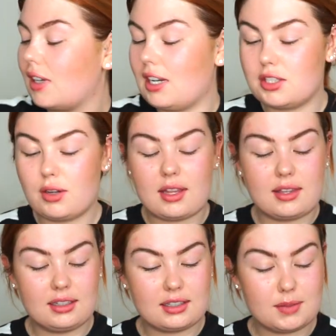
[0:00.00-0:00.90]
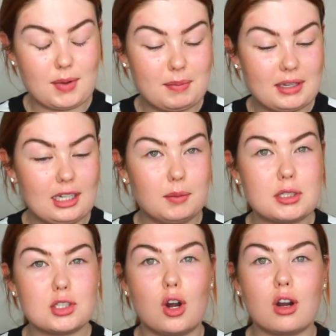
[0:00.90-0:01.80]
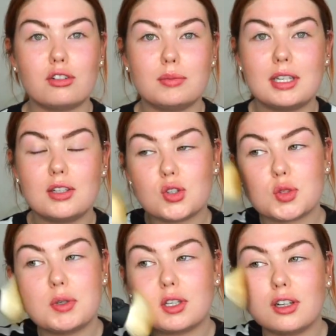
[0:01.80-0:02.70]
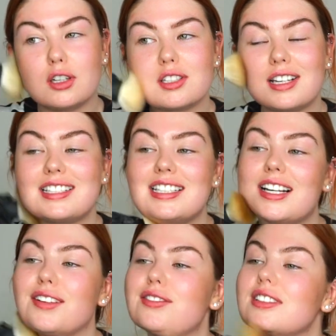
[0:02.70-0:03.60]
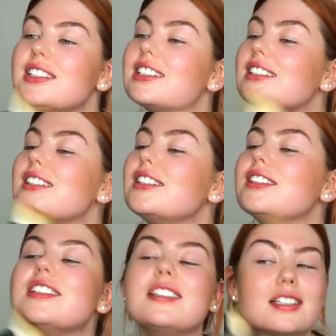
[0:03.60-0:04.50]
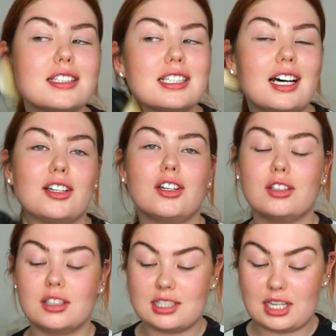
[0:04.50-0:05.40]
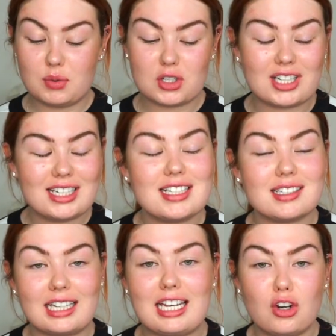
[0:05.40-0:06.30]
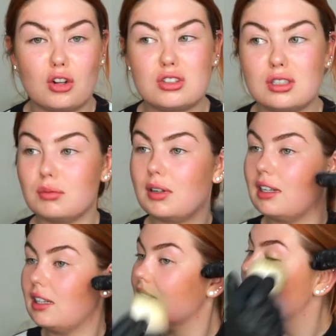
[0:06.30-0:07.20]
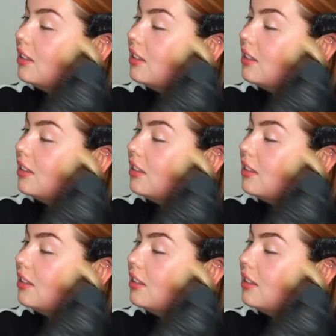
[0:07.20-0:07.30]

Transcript: I think this might be a little bit dark for me, just because I did have tan on the day, which I need to learn not to, really.